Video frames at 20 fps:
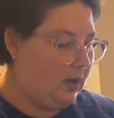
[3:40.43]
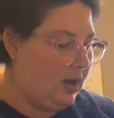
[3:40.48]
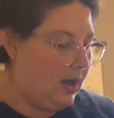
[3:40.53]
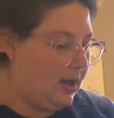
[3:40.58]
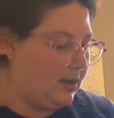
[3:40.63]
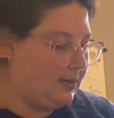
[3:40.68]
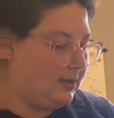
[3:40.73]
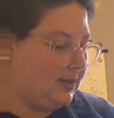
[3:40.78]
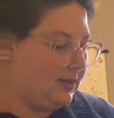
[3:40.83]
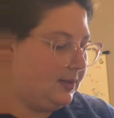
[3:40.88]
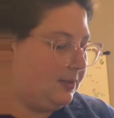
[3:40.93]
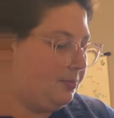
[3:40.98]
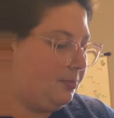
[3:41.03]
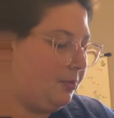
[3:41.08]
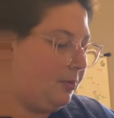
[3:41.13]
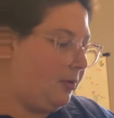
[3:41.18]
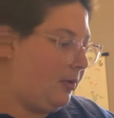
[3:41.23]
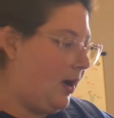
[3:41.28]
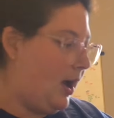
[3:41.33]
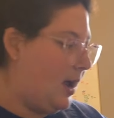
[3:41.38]
and
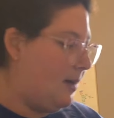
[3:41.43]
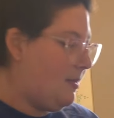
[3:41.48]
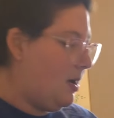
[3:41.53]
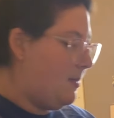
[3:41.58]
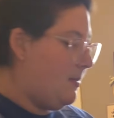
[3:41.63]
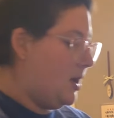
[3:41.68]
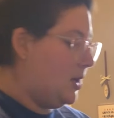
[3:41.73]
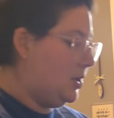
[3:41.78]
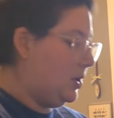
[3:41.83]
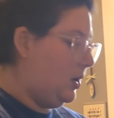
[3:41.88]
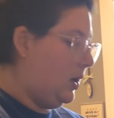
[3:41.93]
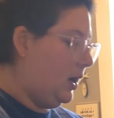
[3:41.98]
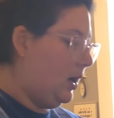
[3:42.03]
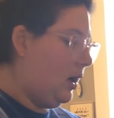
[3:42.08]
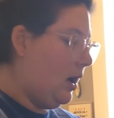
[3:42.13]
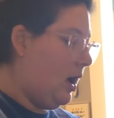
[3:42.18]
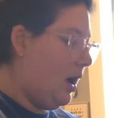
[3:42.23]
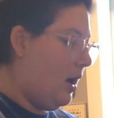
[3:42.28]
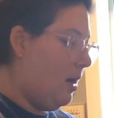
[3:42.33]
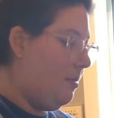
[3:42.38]
spray my measuring
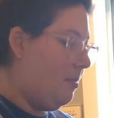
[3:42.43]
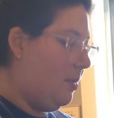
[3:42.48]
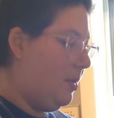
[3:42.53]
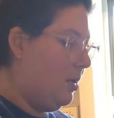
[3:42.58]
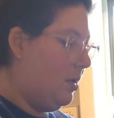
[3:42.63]
cup.